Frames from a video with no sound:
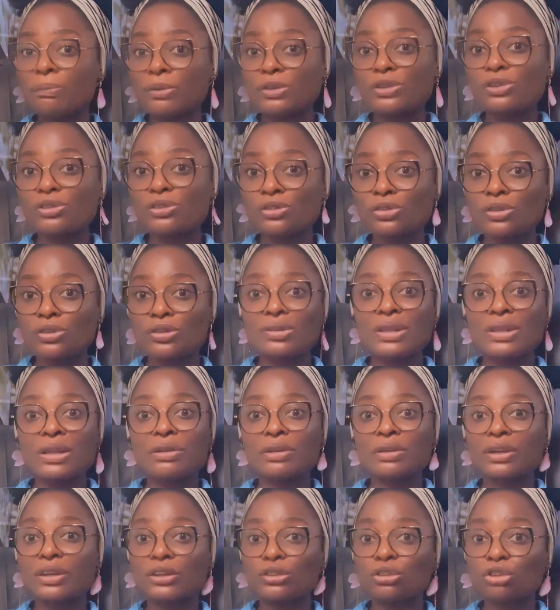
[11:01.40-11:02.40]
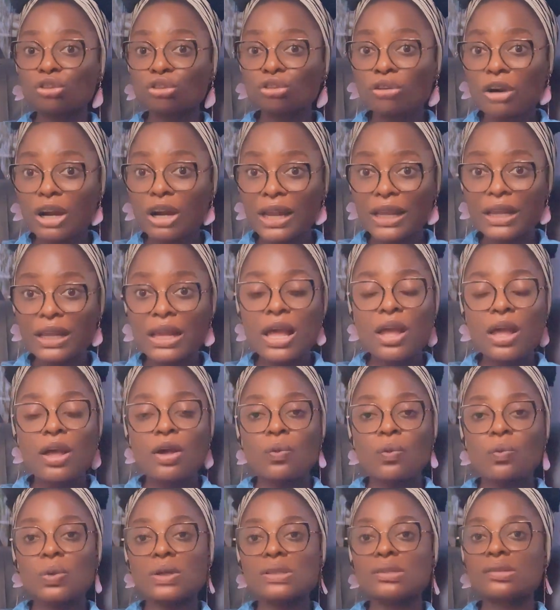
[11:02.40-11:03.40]
positions that you can try
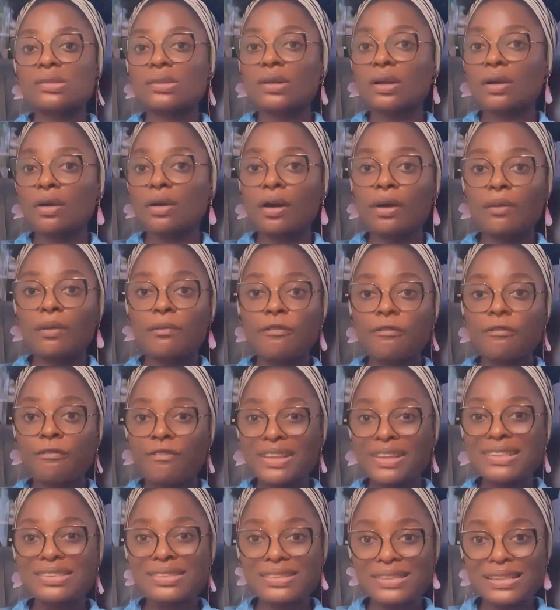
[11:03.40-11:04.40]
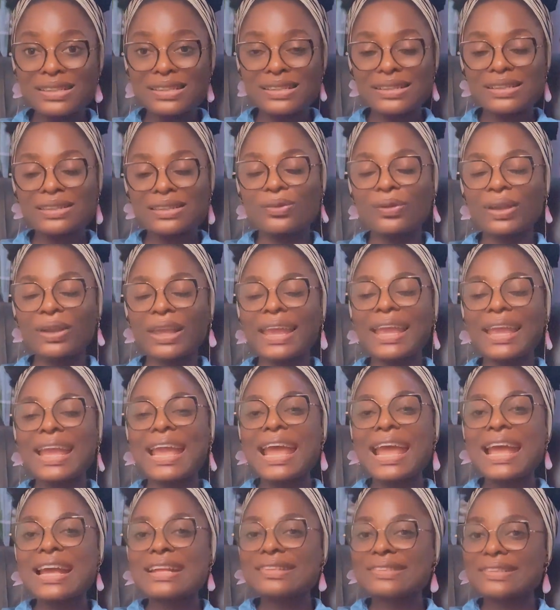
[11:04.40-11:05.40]
with face sitting.
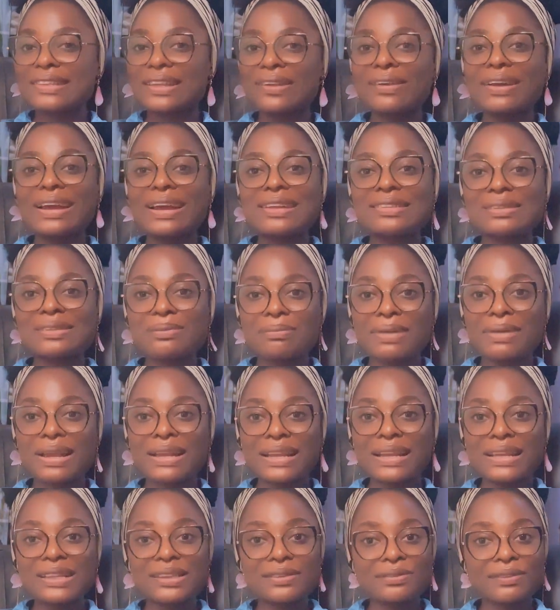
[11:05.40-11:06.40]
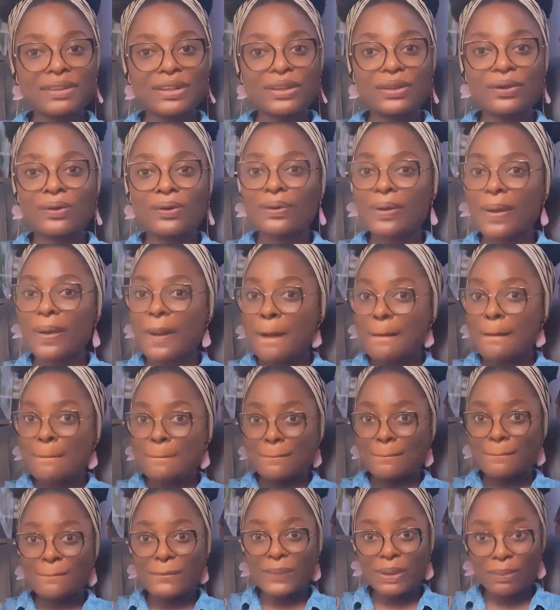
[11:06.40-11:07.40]
Okay, see you guys in my next video.
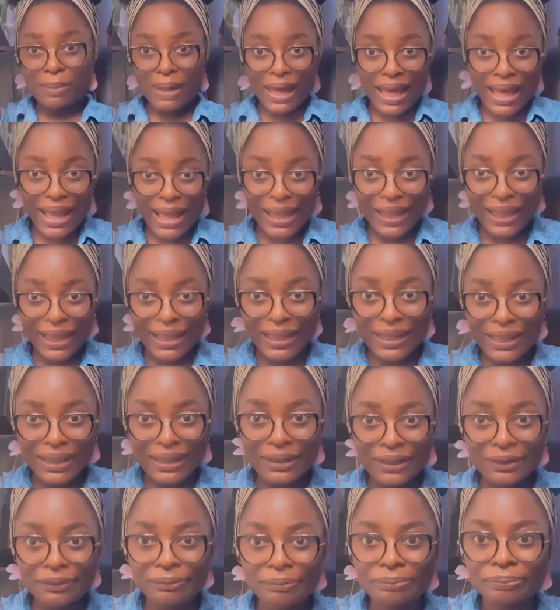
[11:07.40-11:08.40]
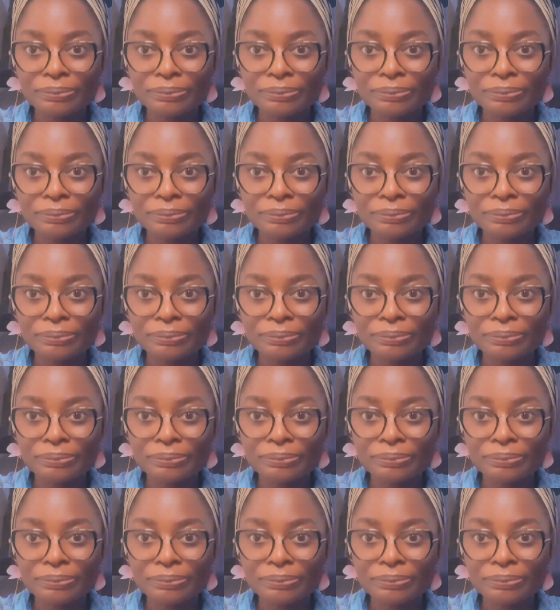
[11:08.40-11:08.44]
Bye bye.